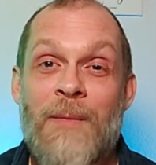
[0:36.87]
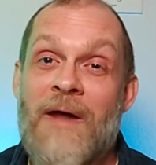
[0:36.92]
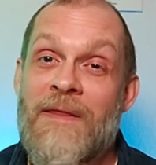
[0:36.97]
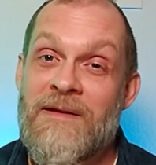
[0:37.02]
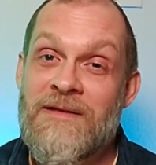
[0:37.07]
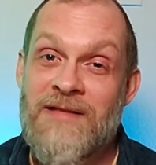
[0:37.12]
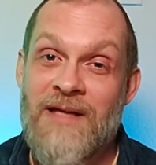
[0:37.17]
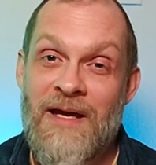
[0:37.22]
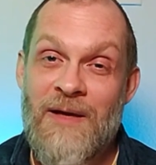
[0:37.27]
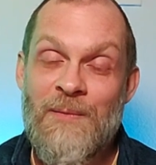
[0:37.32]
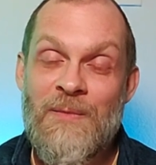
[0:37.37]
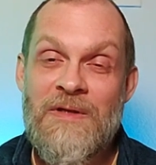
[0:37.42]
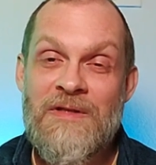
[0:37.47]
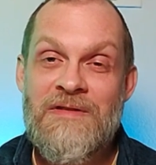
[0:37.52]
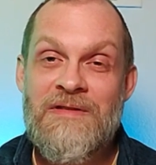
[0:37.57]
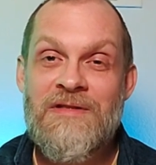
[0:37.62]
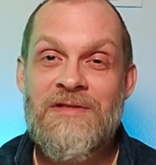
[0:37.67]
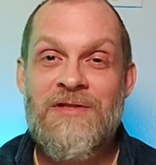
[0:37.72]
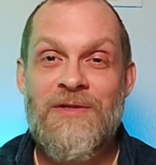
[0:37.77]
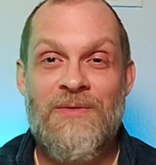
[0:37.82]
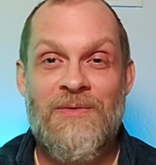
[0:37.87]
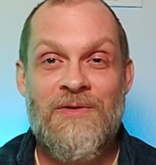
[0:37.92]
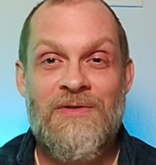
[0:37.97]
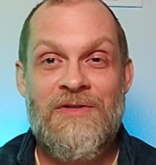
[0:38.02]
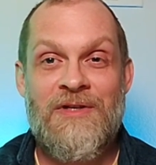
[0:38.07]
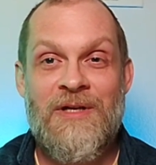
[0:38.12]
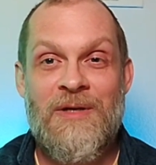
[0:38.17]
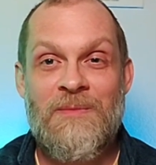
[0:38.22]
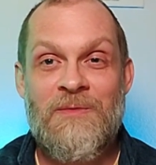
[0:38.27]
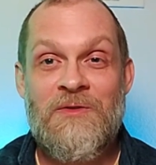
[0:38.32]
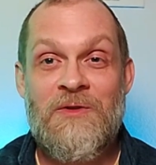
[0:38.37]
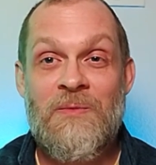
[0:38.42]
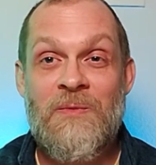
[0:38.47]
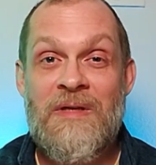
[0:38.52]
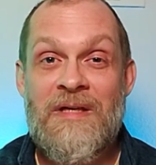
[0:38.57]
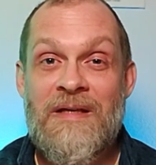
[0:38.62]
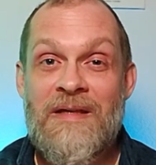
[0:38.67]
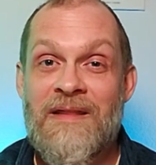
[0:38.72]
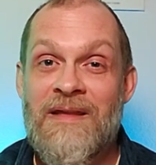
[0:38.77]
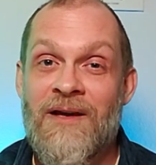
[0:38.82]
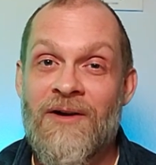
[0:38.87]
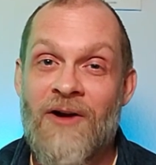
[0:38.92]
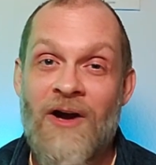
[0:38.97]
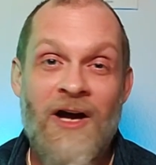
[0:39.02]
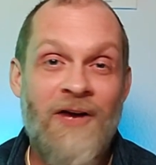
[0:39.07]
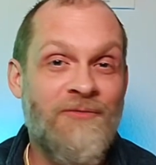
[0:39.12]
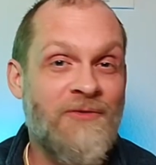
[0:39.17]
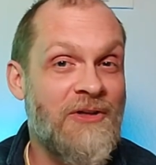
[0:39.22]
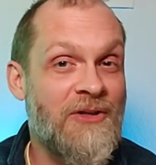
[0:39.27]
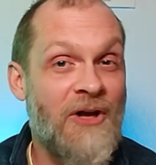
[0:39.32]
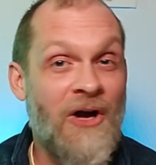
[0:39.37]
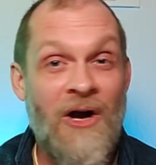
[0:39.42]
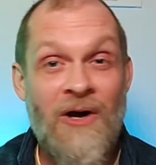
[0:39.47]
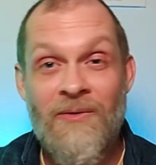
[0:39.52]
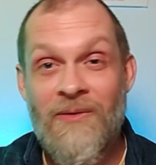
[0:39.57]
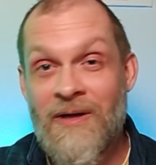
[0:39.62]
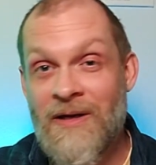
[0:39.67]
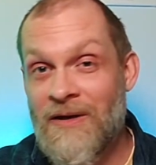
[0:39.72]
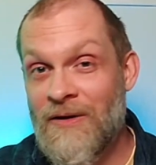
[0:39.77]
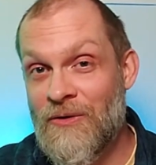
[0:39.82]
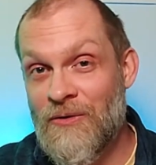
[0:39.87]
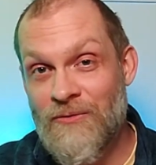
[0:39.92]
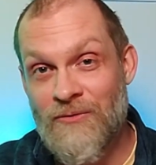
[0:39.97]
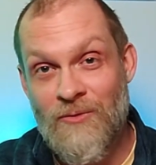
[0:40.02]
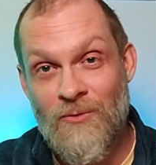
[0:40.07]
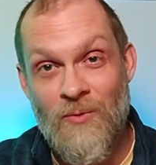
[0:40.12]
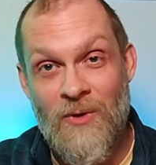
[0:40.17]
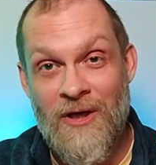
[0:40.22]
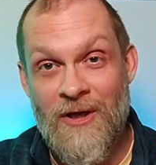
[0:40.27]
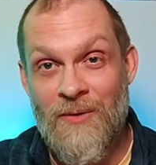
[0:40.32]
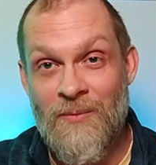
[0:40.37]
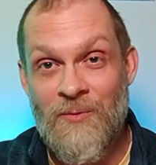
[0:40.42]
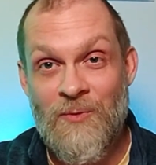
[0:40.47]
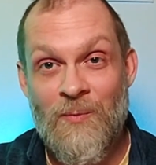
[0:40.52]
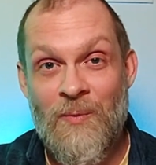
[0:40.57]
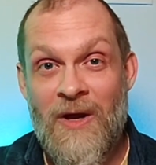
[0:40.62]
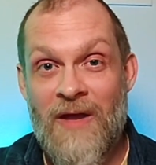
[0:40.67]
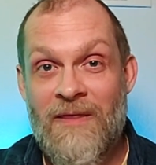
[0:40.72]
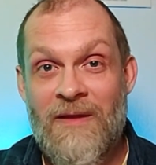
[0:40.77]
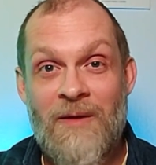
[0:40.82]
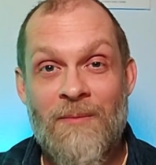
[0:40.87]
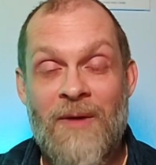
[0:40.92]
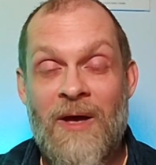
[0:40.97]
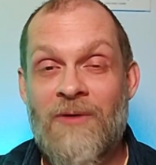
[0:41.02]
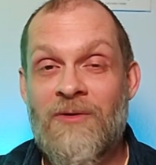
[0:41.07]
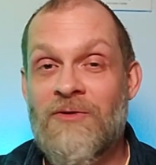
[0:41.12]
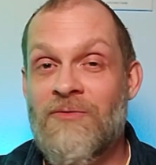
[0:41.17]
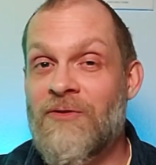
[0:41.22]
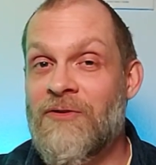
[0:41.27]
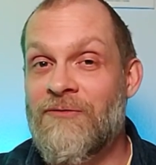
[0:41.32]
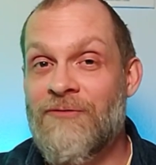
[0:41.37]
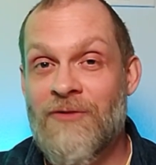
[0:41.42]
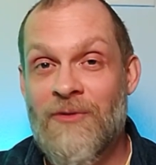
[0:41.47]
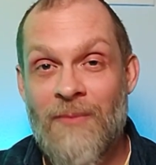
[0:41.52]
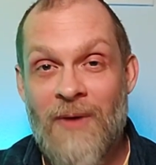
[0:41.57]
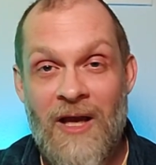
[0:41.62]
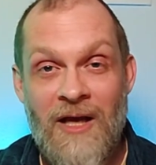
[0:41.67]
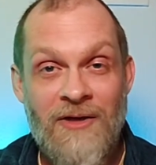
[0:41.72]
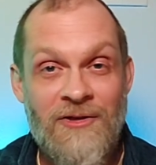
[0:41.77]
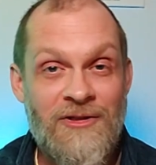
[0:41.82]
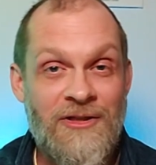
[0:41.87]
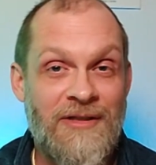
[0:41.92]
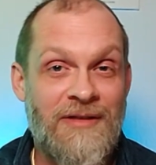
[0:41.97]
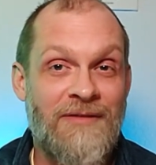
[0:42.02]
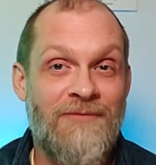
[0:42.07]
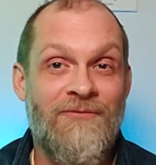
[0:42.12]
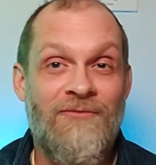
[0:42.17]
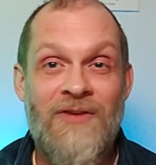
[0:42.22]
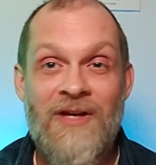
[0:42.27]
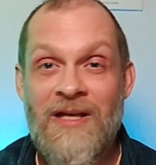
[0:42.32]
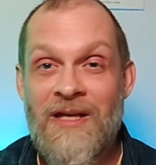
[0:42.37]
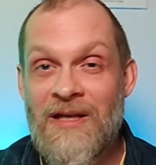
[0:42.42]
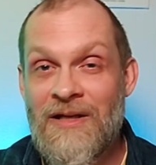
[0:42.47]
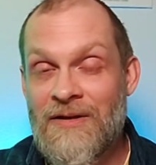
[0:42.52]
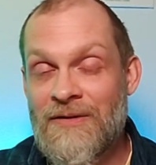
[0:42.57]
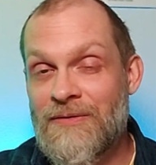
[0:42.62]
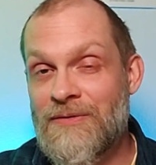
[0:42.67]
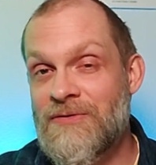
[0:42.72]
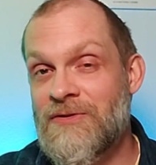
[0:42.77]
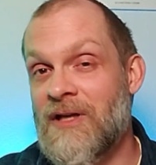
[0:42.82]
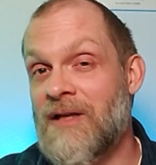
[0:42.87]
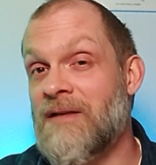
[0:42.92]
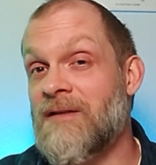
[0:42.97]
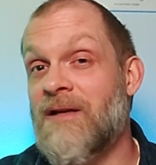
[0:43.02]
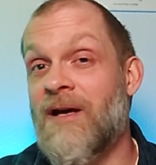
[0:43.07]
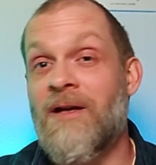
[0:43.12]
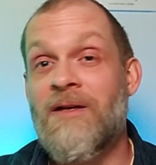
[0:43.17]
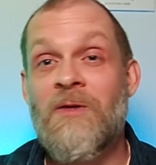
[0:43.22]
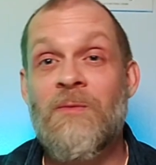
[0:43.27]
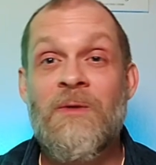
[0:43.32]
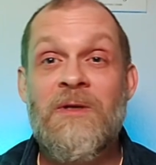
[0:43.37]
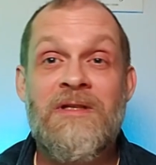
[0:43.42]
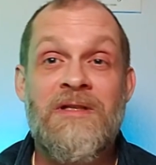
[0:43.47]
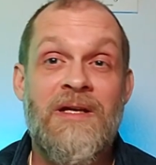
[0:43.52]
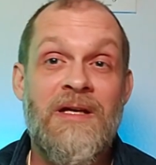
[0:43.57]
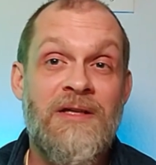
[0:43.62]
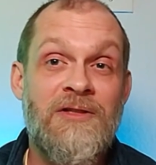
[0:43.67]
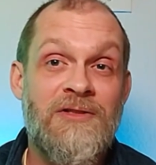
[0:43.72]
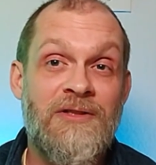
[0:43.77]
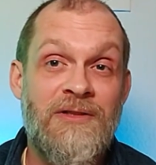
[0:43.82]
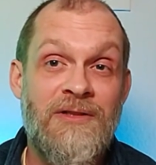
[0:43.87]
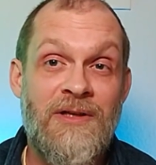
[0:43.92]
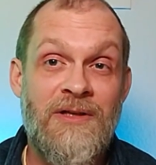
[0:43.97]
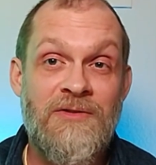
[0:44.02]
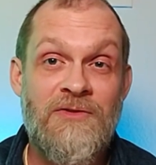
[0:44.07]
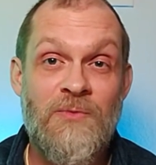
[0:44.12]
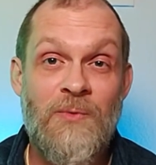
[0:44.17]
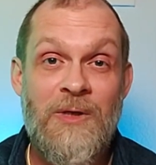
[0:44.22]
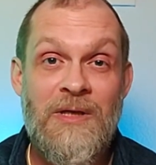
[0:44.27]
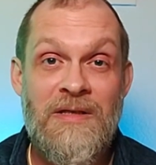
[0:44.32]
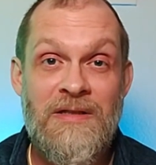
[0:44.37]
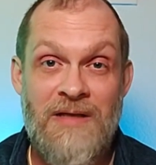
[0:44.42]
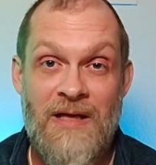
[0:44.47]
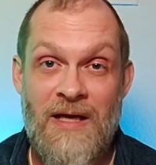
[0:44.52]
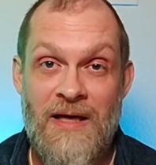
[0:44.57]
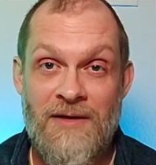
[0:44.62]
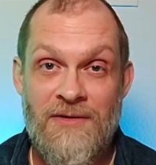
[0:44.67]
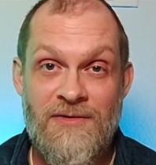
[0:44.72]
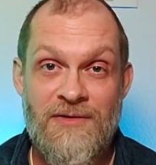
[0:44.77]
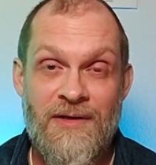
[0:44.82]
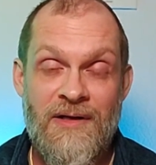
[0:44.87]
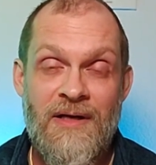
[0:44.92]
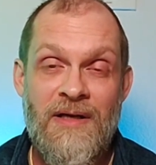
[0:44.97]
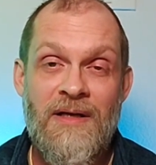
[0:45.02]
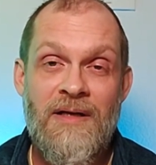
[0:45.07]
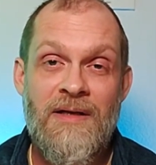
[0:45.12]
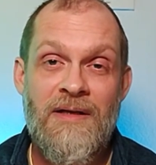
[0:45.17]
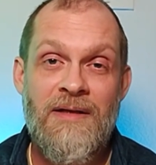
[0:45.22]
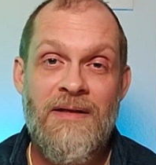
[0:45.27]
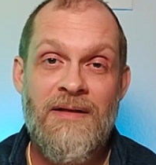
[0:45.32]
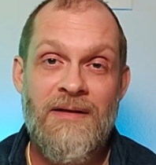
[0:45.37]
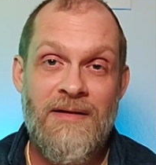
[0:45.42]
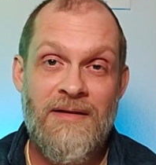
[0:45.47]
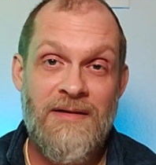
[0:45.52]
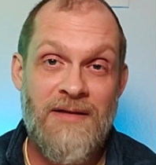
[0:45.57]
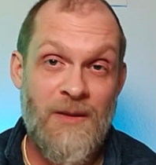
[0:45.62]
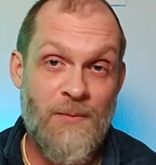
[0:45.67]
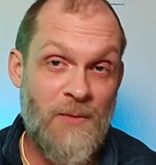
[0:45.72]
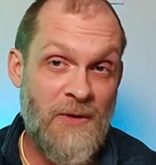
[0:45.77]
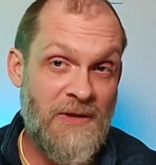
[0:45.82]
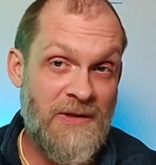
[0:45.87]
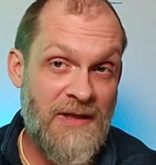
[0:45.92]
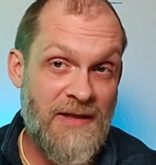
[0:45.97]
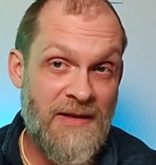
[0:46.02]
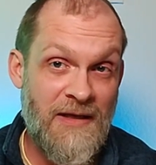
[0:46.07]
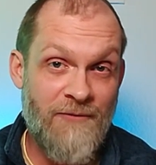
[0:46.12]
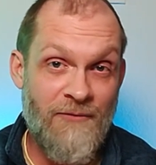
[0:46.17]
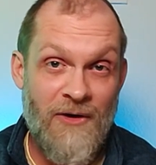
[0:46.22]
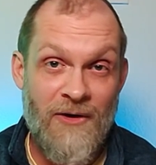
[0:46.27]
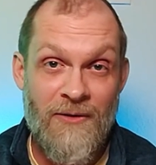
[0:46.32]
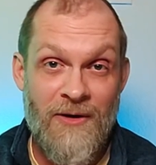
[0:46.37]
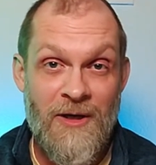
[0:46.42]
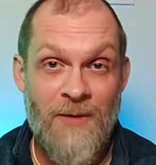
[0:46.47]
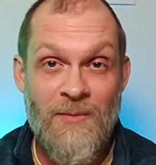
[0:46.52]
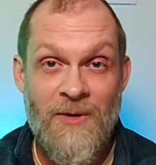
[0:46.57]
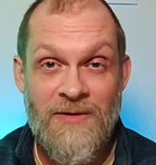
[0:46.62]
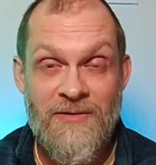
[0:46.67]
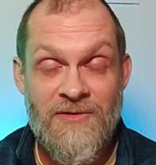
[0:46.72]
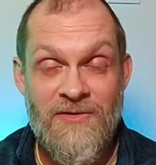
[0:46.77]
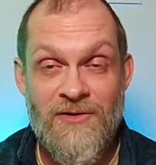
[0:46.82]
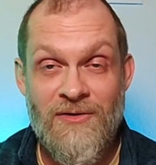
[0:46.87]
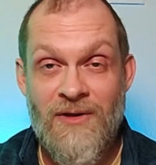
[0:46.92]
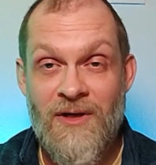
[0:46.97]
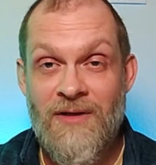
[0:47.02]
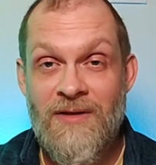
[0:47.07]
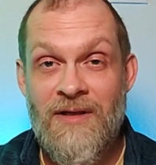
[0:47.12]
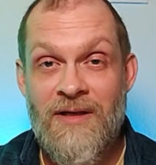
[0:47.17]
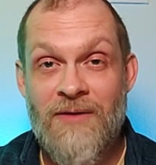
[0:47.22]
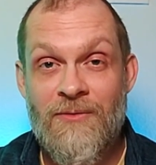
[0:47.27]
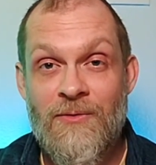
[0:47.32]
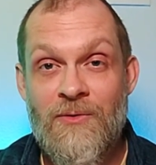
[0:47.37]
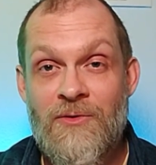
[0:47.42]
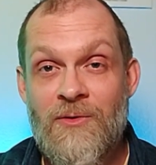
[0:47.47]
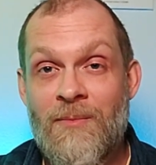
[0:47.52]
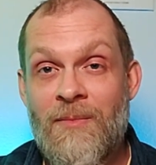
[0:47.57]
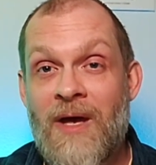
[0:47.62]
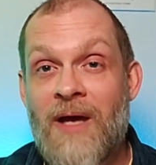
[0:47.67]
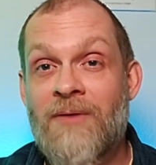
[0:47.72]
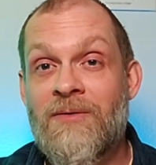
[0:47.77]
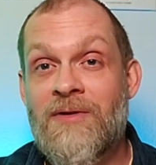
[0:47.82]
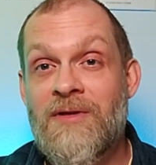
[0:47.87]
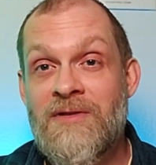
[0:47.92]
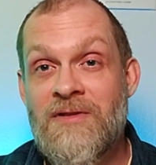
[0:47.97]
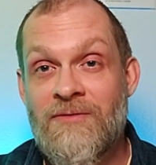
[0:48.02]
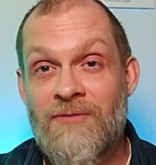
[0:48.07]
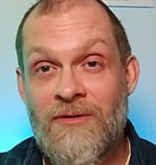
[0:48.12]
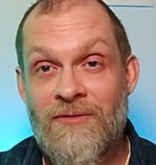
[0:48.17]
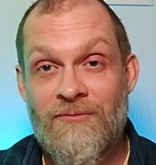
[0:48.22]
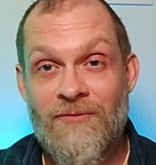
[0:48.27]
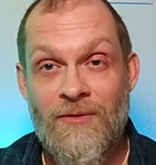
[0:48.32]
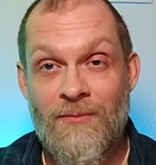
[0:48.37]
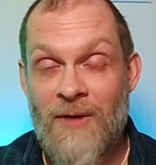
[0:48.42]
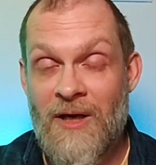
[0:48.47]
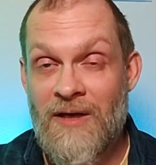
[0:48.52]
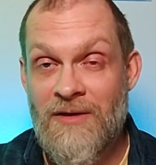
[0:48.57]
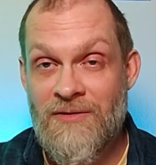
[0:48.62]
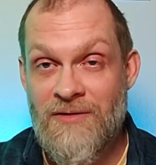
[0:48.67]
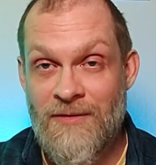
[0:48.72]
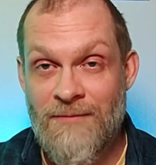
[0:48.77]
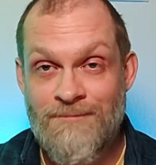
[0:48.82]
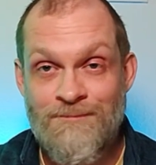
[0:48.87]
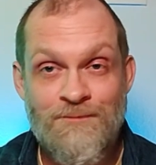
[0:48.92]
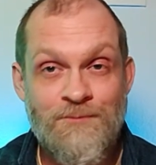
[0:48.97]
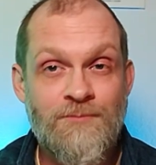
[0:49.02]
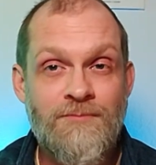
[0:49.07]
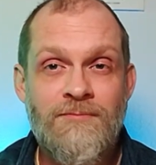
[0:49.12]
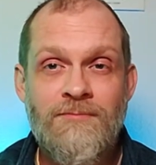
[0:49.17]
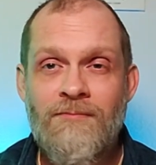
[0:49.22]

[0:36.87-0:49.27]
By the time business owners come to me, they're often already overwhelmed by the amount of information, videos, and documentation on SuiteDash. Typically, they've already been struggling through the mountains of information,